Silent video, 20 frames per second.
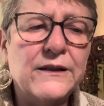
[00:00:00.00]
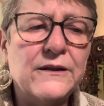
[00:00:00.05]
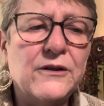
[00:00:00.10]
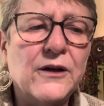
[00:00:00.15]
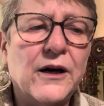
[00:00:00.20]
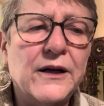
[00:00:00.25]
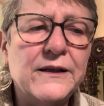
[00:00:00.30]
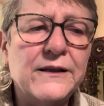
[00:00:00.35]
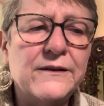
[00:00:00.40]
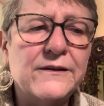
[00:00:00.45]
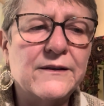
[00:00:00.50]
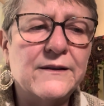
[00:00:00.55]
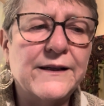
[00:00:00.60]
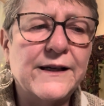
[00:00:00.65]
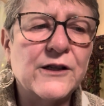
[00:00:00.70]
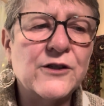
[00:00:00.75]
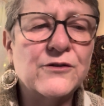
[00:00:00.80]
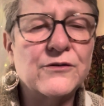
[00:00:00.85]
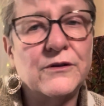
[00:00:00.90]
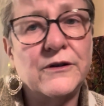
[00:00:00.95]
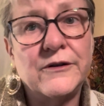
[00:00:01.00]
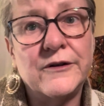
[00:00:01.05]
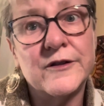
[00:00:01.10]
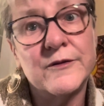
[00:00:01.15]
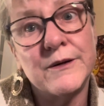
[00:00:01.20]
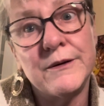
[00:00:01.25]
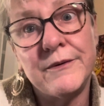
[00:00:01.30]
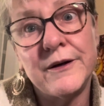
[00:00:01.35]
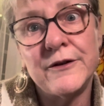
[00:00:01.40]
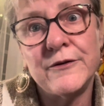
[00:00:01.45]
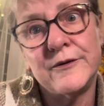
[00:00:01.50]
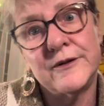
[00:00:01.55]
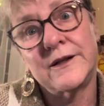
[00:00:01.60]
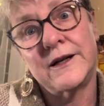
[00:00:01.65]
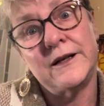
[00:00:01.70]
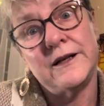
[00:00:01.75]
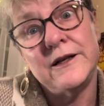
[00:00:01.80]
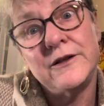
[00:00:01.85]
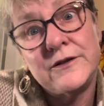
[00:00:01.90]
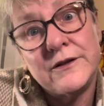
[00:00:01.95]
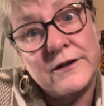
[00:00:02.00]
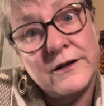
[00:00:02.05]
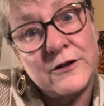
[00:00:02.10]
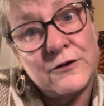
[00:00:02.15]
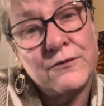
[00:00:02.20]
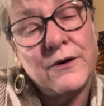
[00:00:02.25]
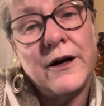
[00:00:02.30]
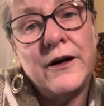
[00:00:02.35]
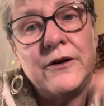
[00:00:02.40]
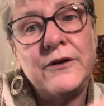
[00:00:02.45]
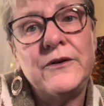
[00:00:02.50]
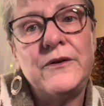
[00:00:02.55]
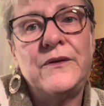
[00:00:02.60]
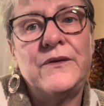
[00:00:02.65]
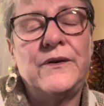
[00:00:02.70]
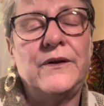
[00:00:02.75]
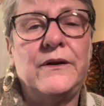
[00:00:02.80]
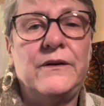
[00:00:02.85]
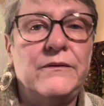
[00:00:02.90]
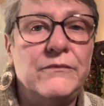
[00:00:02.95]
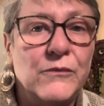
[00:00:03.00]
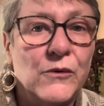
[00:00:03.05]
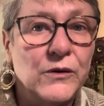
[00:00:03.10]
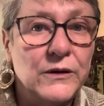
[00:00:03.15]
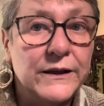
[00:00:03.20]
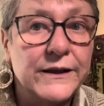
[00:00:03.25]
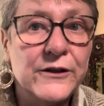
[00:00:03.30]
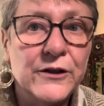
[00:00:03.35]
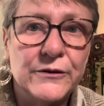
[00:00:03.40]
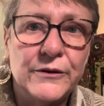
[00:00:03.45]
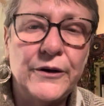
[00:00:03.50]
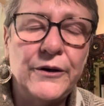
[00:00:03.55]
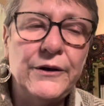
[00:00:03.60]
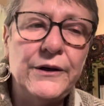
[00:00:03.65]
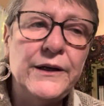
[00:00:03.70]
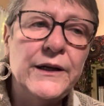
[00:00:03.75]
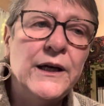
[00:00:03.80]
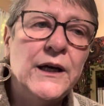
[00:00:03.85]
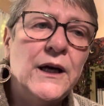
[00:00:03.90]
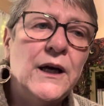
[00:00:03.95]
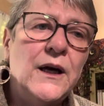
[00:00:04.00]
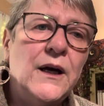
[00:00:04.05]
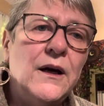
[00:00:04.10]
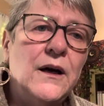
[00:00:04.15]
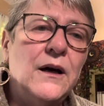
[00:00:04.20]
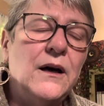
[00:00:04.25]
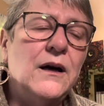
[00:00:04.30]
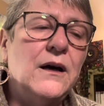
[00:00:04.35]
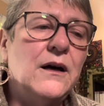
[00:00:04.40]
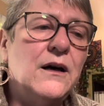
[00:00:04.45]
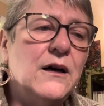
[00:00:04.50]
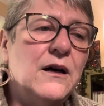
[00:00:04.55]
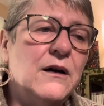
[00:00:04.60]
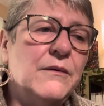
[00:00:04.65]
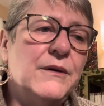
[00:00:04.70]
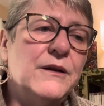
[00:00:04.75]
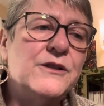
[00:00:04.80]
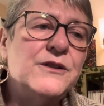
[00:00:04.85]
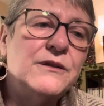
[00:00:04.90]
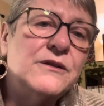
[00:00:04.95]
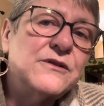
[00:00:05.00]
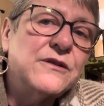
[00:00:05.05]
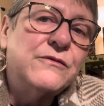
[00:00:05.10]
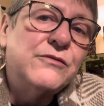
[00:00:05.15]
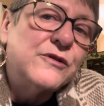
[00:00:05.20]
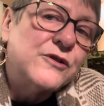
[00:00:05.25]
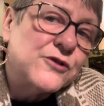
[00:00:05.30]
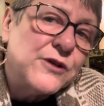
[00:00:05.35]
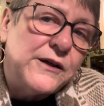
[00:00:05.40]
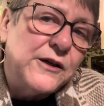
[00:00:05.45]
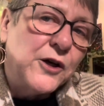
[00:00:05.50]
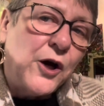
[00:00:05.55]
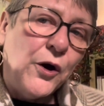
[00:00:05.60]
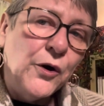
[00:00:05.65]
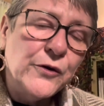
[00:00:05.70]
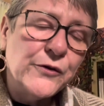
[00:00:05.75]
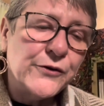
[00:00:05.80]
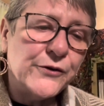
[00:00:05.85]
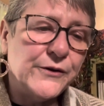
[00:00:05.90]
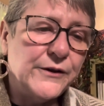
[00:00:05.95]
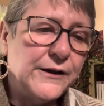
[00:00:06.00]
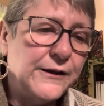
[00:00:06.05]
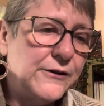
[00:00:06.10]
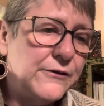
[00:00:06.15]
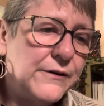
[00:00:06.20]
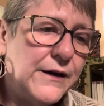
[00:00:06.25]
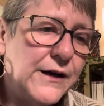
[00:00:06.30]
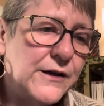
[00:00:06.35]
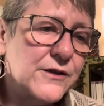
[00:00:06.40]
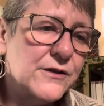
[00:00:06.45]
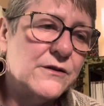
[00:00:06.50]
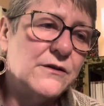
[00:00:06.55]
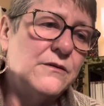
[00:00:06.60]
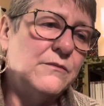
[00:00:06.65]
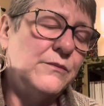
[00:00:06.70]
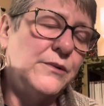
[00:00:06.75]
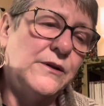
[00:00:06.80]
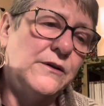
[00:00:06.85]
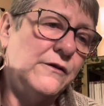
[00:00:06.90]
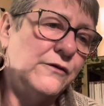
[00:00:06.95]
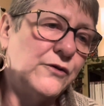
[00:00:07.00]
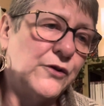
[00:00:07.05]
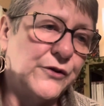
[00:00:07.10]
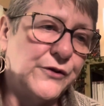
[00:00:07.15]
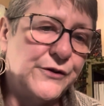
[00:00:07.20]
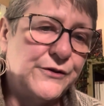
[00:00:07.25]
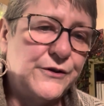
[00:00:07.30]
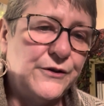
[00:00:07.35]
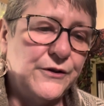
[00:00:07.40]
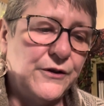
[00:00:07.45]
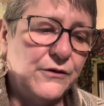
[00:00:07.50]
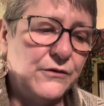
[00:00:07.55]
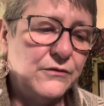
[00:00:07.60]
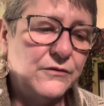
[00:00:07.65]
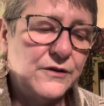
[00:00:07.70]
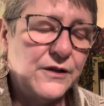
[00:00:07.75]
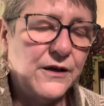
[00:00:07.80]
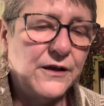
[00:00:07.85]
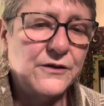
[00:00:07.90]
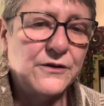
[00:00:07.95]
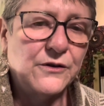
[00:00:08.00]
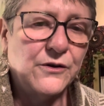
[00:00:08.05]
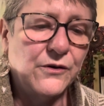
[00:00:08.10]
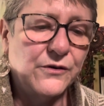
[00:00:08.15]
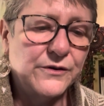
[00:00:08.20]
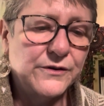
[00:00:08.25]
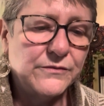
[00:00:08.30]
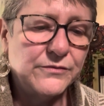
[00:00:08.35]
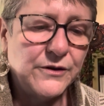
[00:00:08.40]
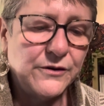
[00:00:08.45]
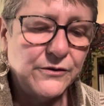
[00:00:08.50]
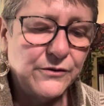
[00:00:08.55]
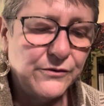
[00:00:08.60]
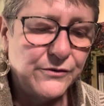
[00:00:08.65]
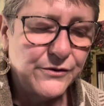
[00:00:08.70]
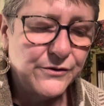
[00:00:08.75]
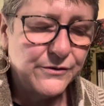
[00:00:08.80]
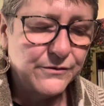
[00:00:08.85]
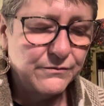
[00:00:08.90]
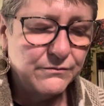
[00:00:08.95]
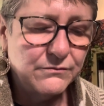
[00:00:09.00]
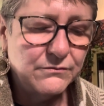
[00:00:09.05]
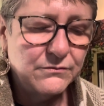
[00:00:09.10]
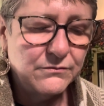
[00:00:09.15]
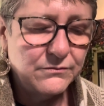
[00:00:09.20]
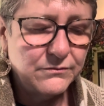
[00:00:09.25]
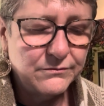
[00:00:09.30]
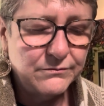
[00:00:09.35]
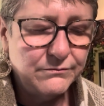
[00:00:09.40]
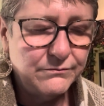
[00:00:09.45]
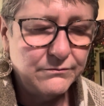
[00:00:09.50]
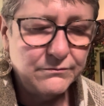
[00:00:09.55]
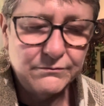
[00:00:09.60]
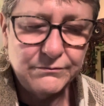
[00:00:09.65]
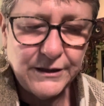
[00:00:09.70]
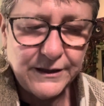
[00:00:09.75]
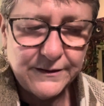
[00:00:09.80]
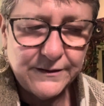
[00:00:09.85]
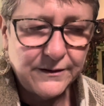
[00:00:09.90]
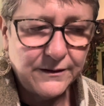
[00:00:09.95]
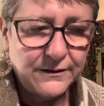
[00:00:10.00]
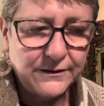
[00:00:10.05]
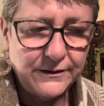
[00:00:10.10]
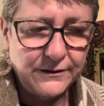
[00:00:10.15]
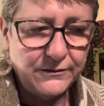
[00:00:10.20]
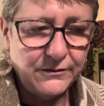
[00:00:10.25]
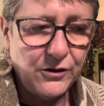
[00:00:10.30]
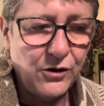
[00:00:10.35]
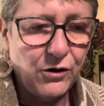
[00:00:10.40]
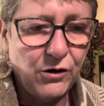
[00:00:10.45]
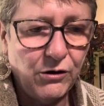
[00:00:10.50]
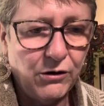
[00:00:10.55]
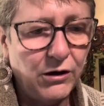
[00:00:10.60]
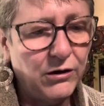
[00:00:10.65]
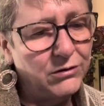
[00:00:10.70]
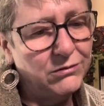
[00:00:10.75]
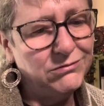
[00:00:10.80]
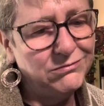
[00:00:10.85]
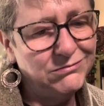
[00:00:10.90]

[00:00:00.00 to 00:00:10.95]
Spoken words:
non-intellectual, whereas my mother was kind of into these writers and more literary. And she sort of was trying to coax her in that direction. But of course, you know, it's hard to coax someone who's basically her.